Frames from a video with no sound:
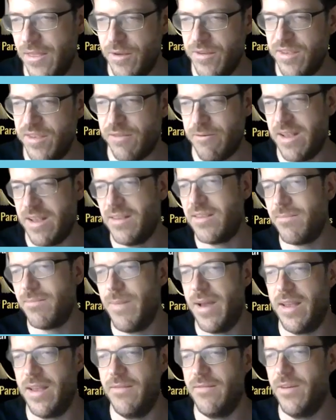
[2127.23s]
And those
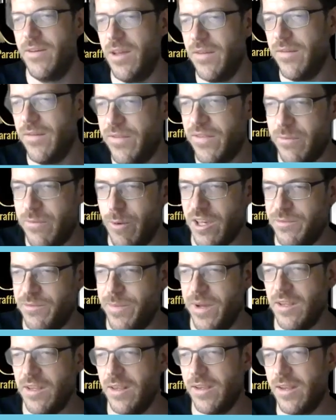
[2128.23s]
threads might involve
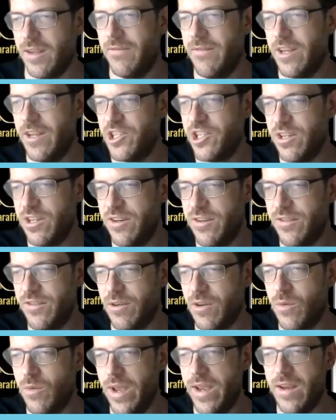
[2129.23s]
swashbuckling
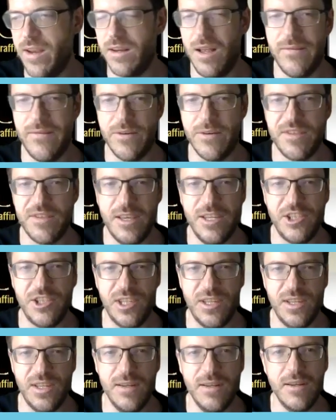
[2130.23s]
adventures or quiet
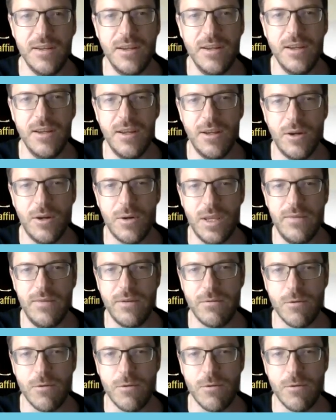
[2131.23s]
conversation or